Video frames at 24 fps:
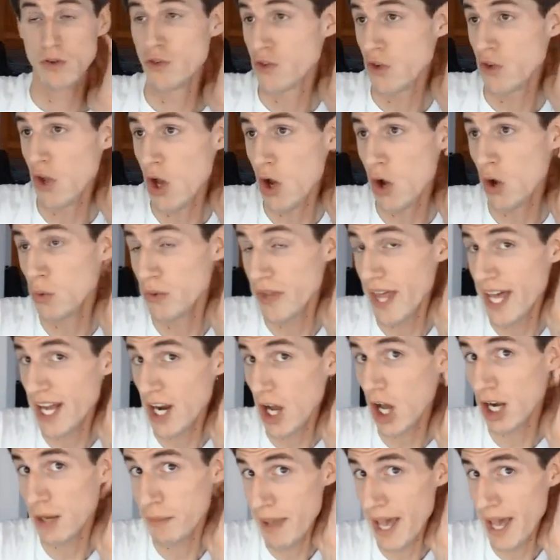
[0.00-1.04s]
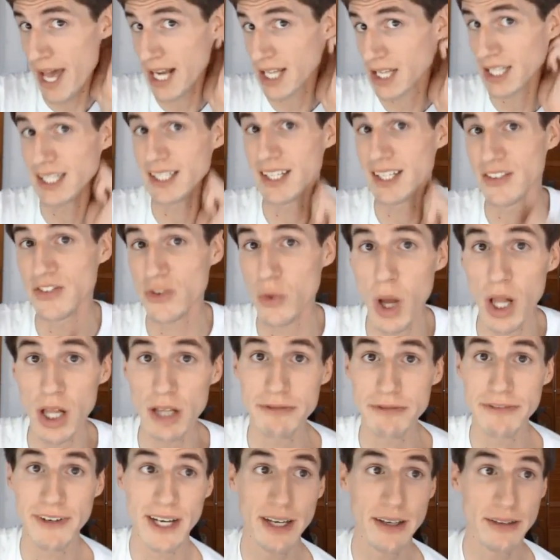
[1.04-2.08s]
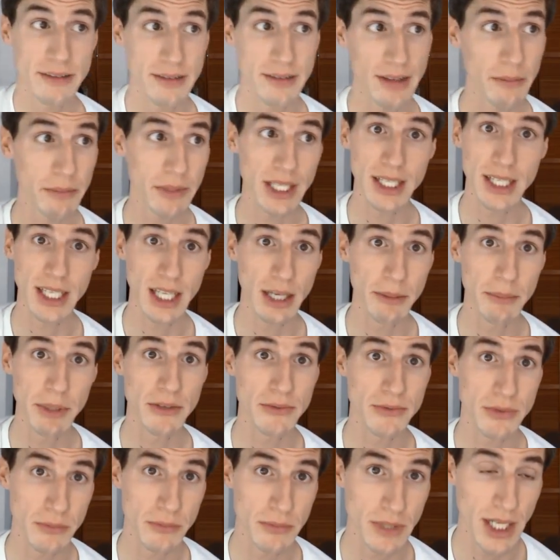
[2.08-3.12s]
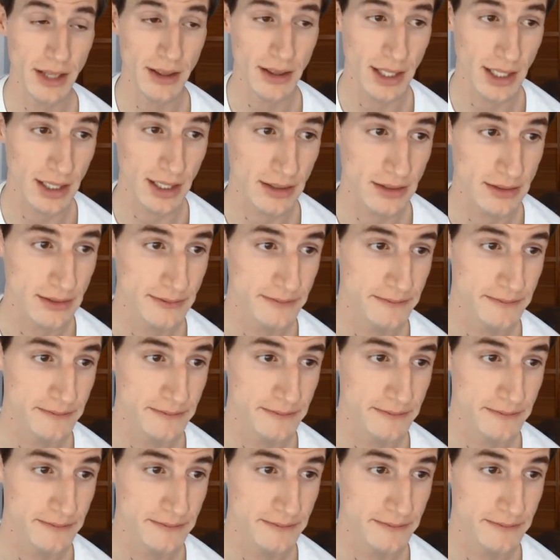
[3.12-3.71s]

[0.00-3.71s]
So that automatically disqualifies something coming from nothing.